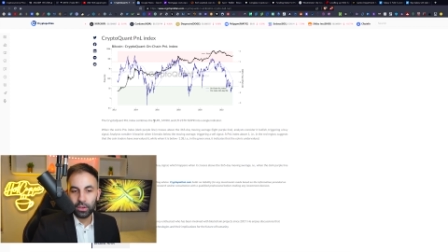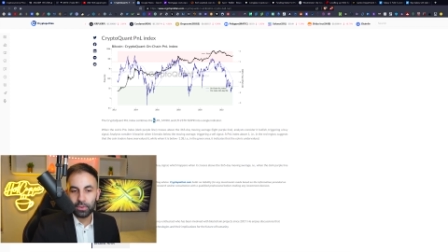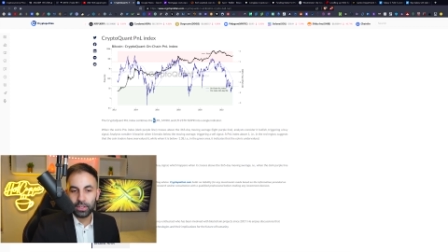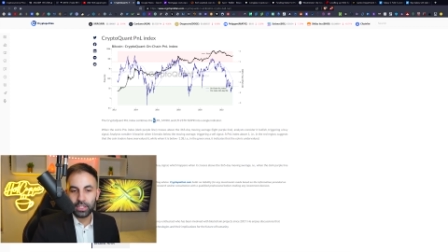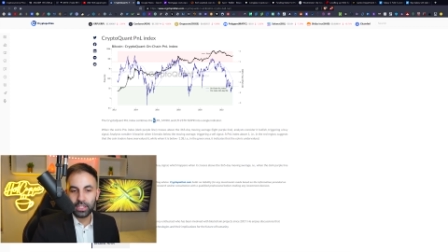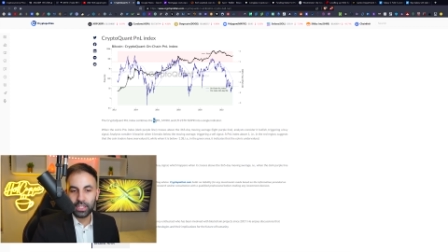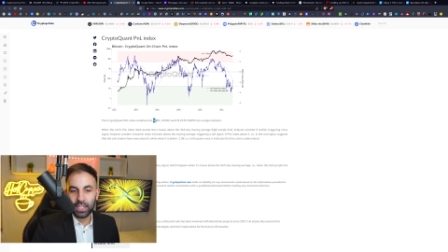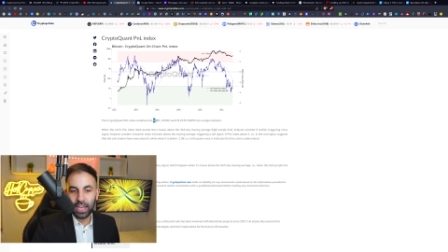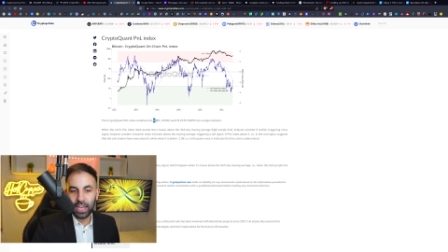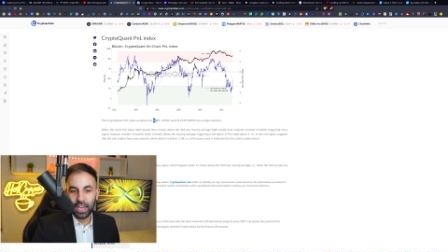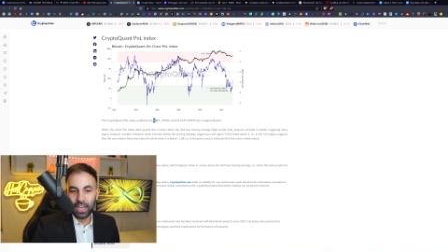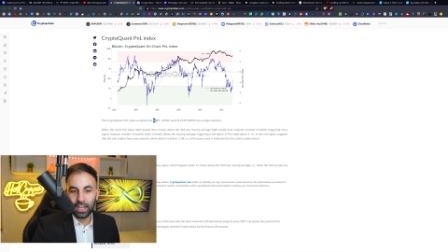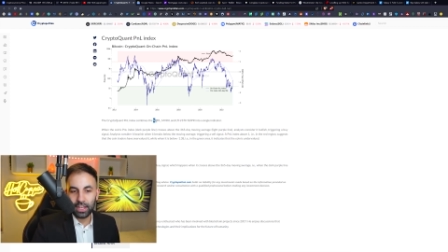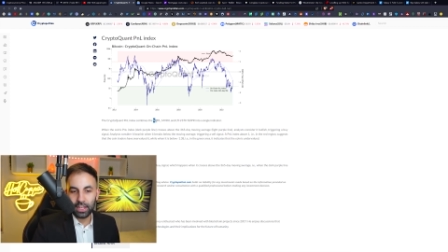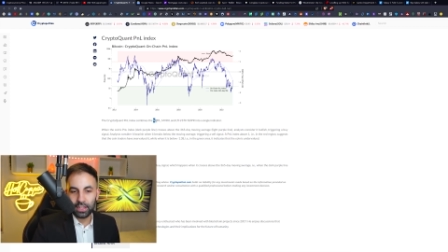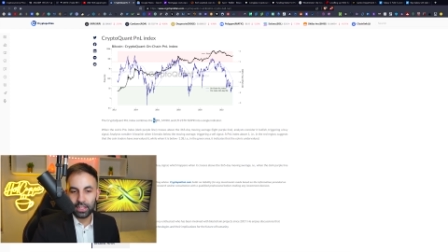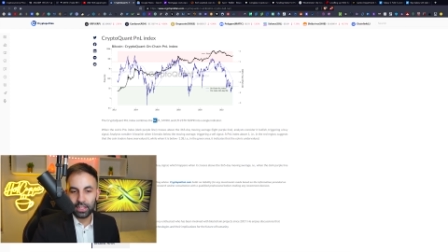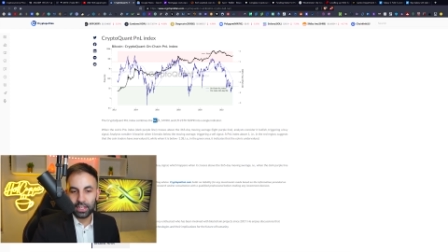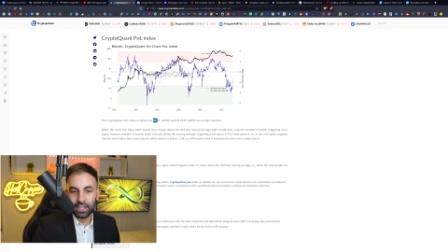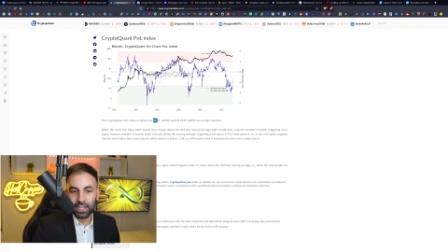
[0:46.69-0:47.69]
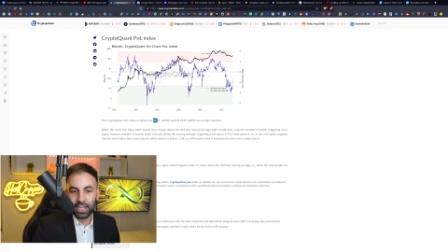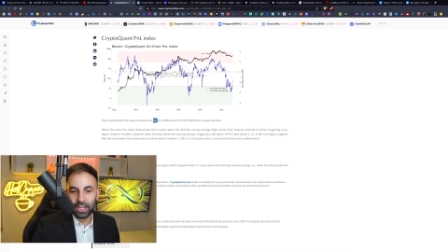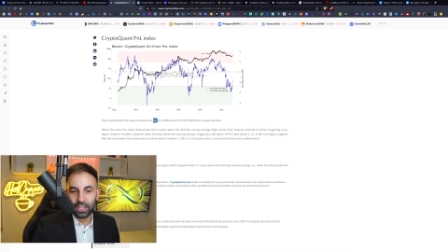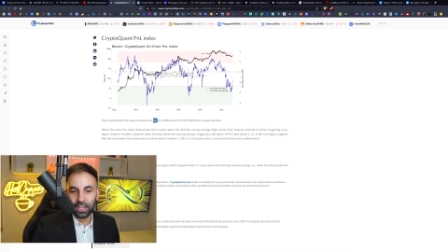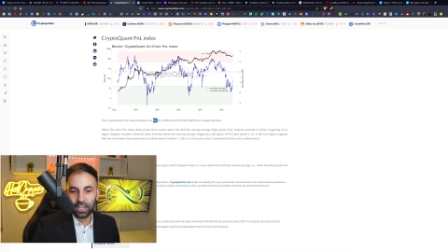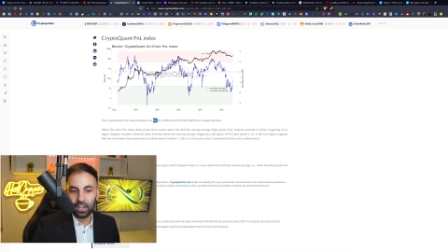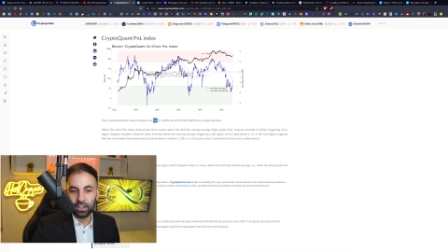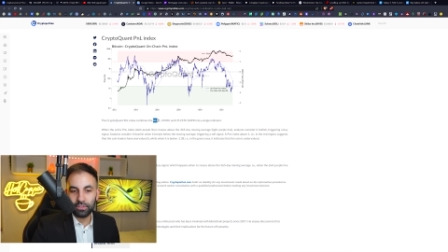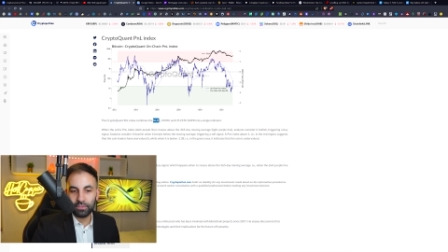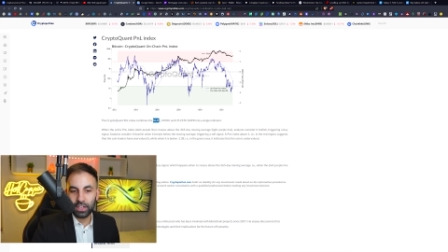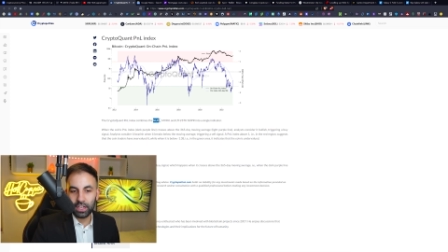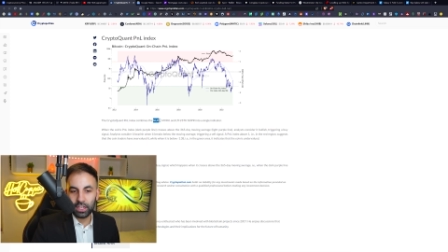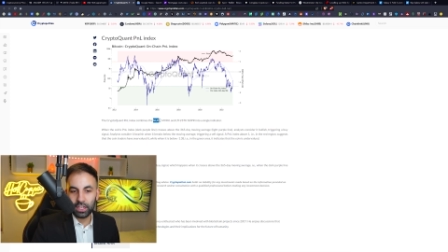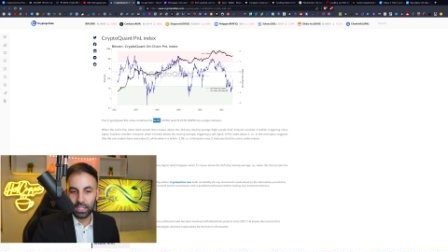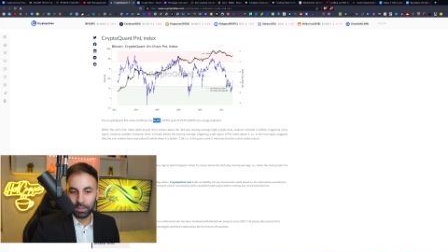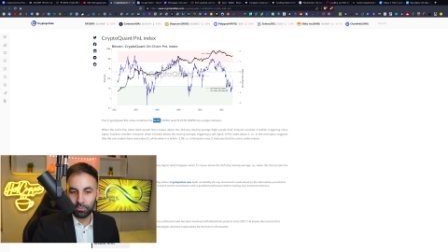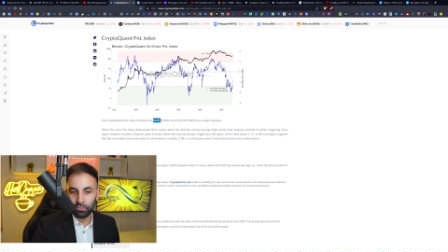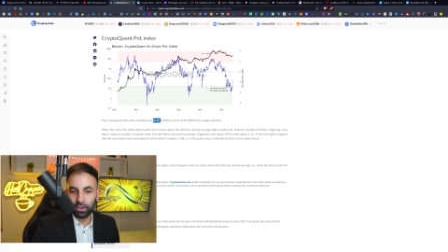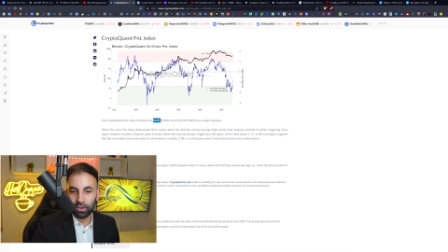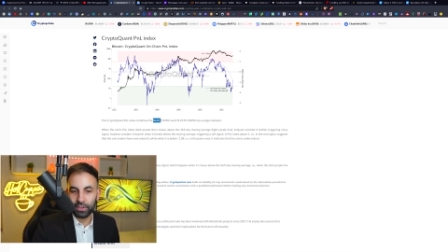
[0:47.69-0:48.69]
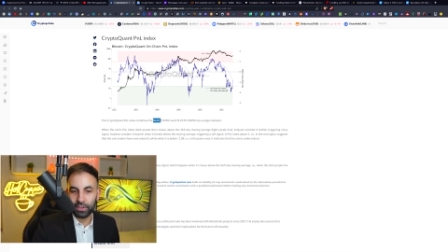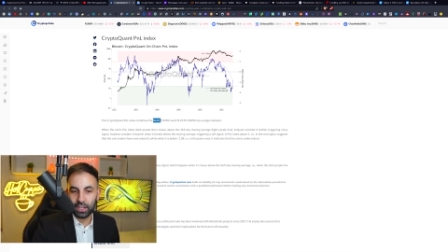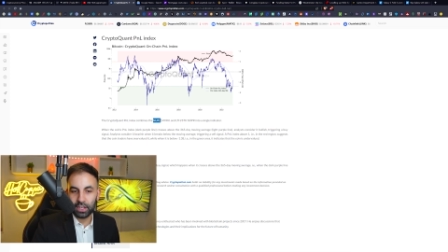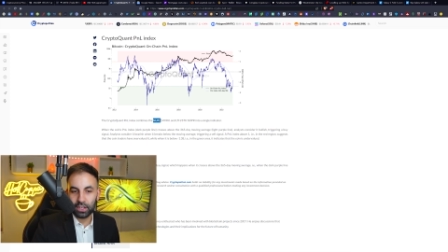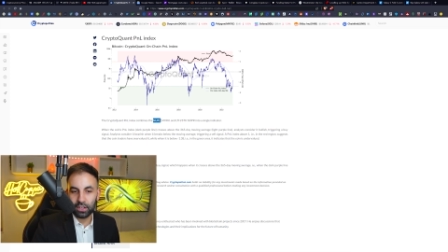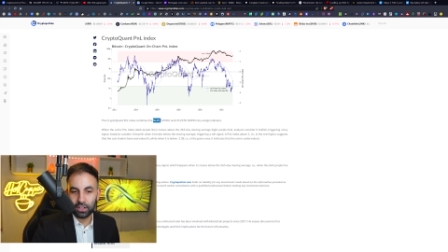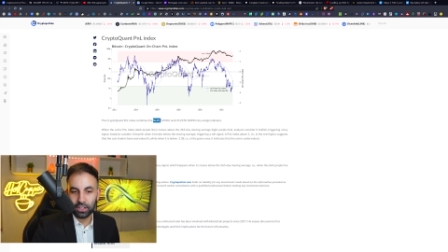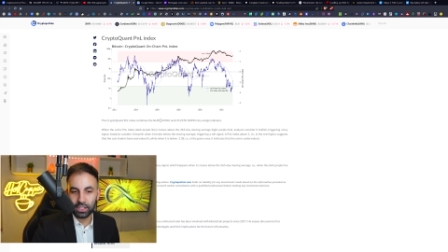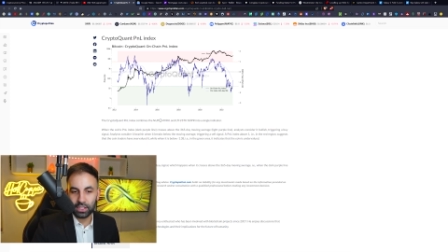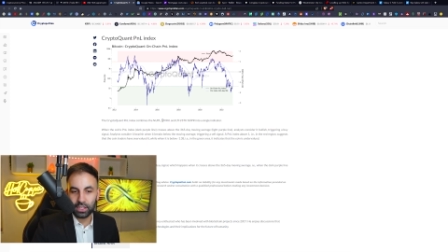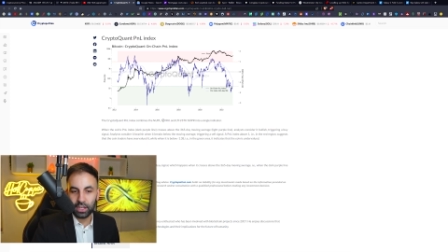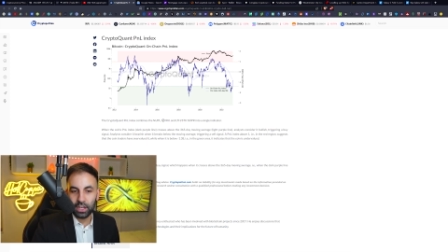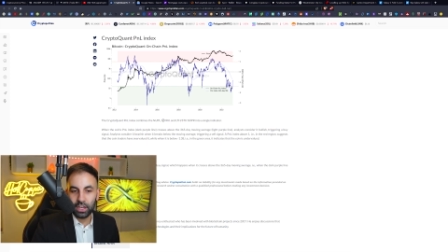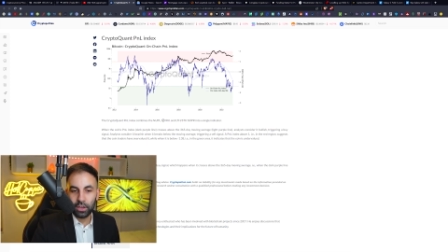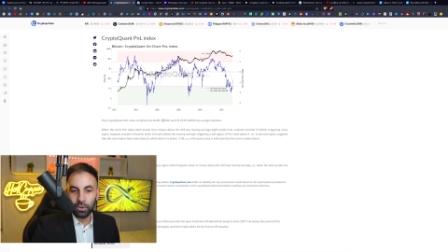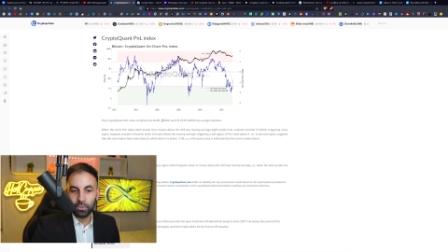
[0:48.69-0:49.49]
which is the net unrealized profit and loss,